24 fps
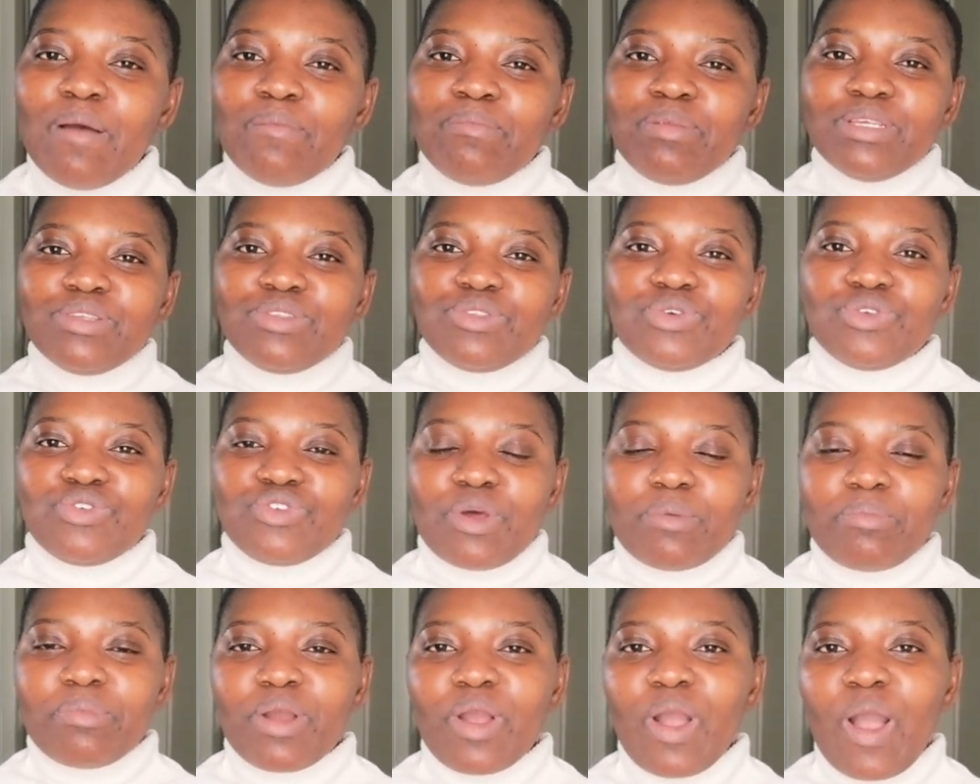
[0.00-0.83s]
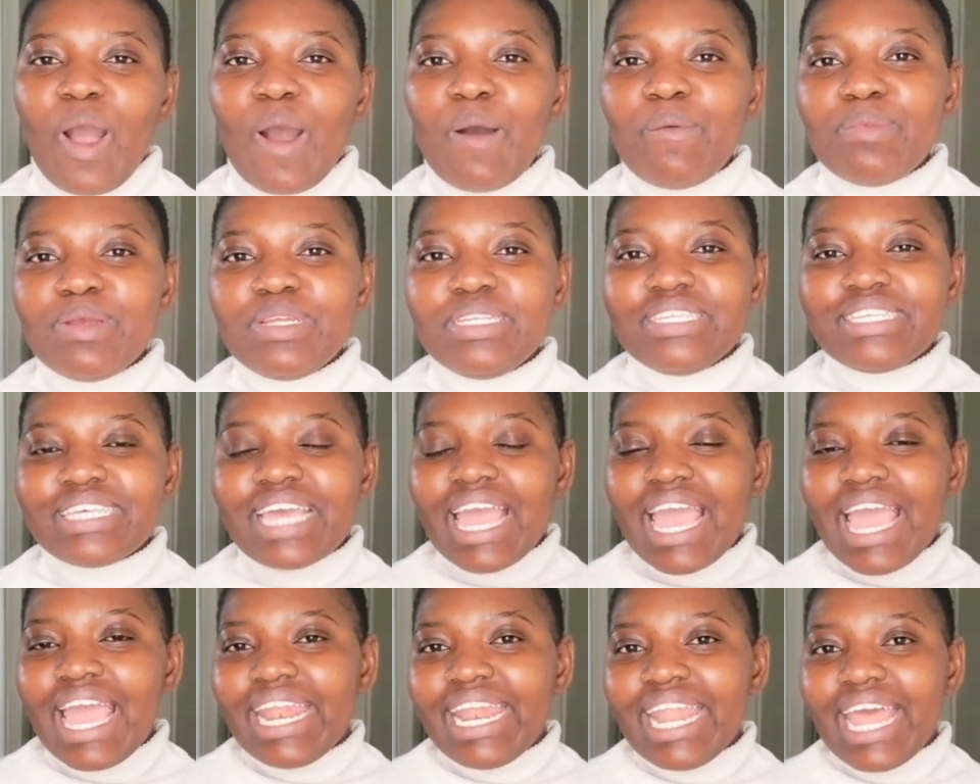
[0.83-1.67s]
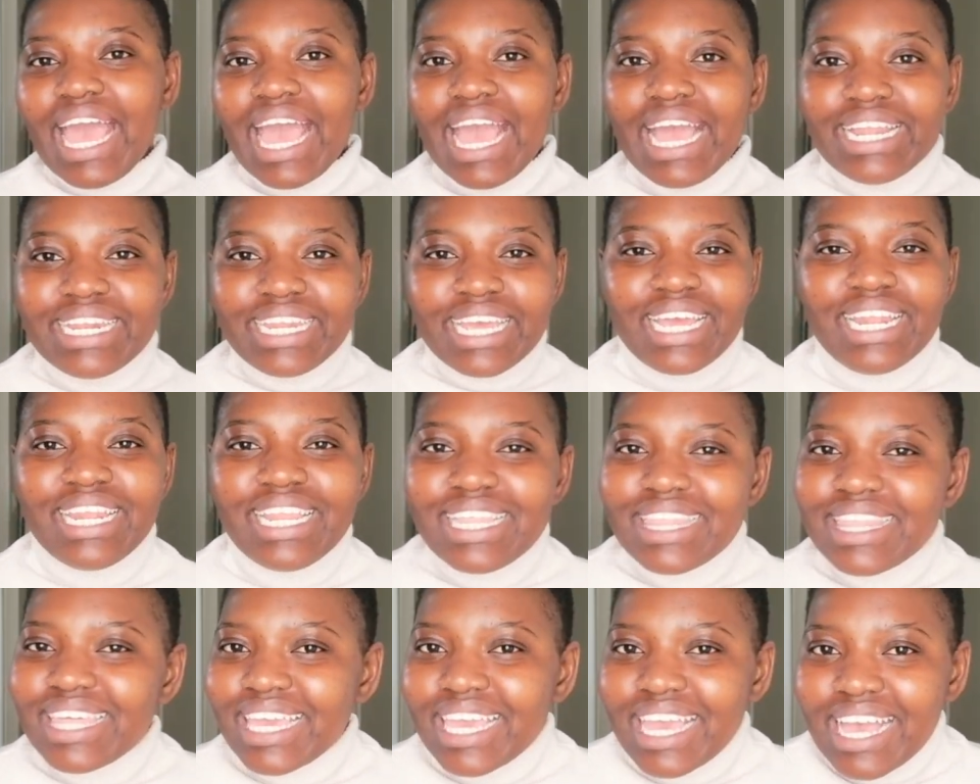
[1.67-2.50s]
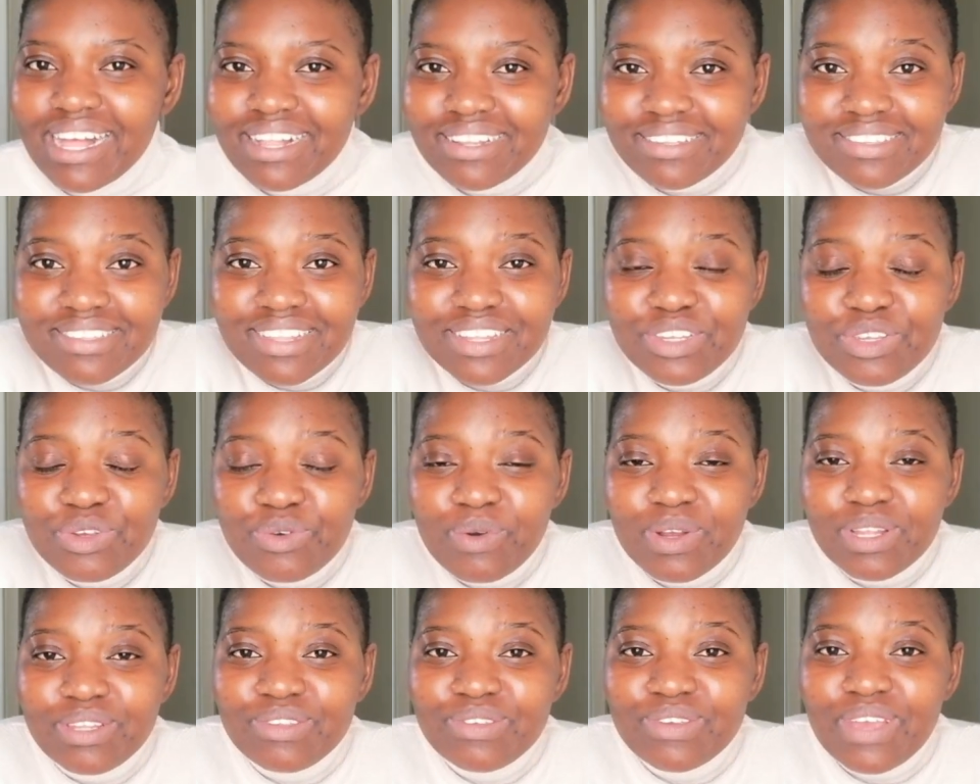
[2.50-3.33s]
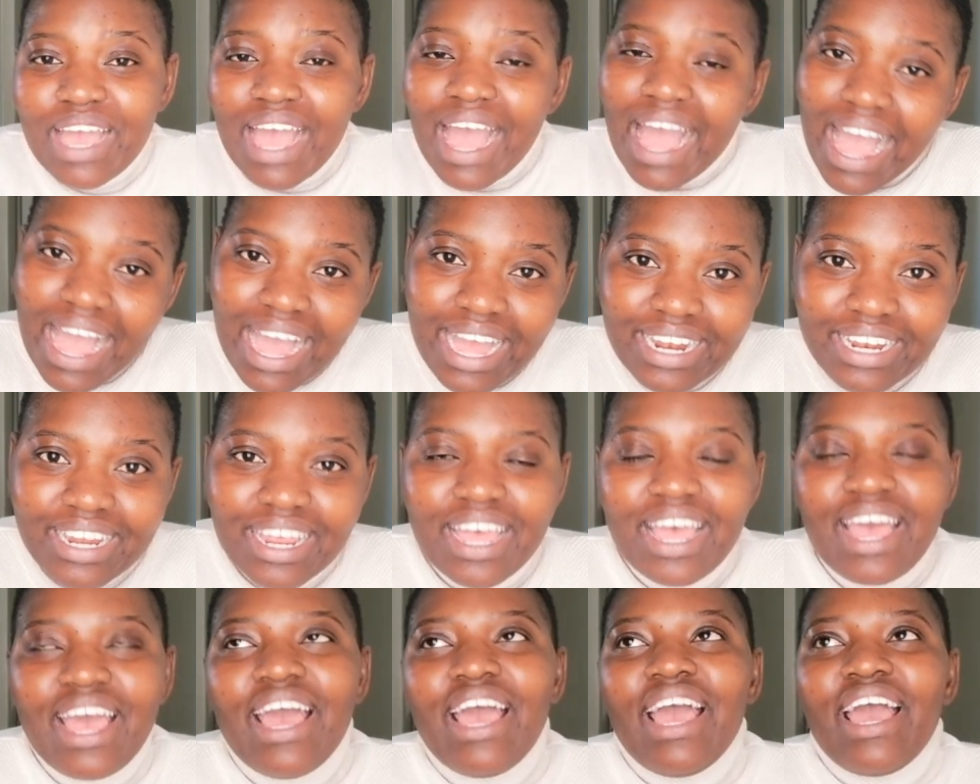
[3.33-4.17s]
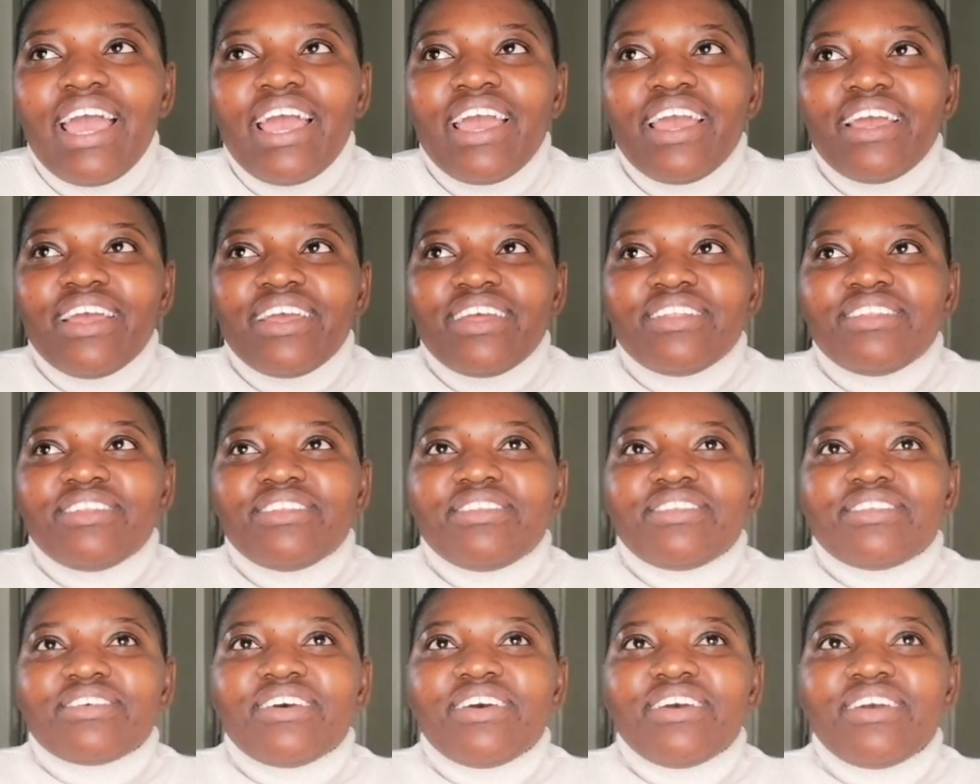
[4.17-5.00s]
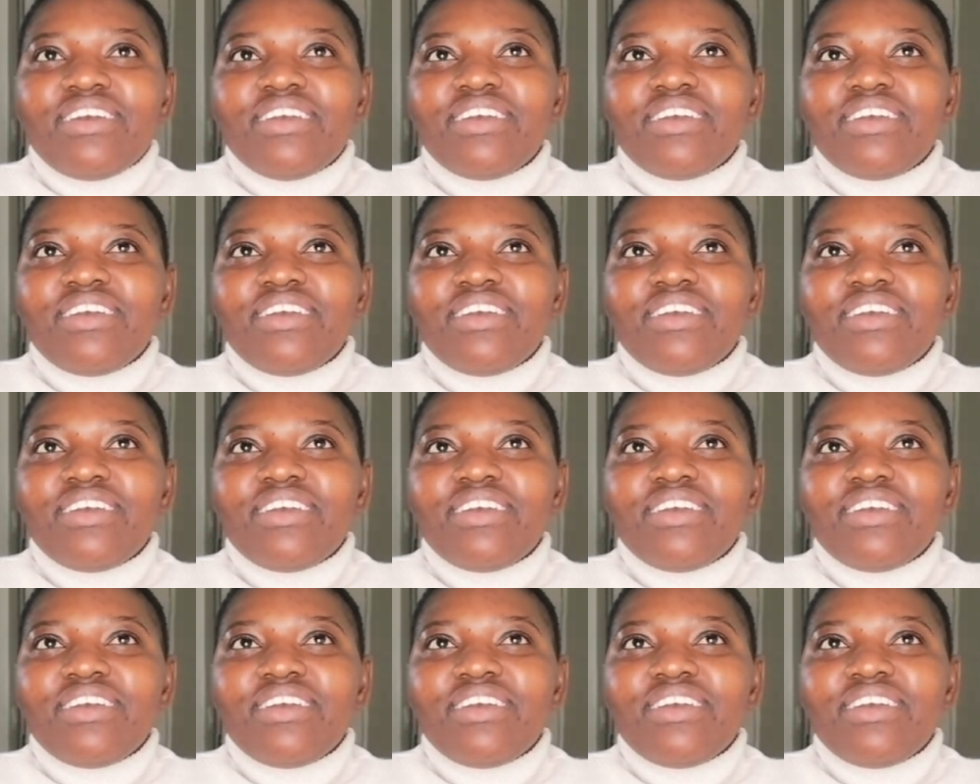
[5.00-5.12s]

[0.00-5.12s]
please do drop a comment and add anything else that you want to add and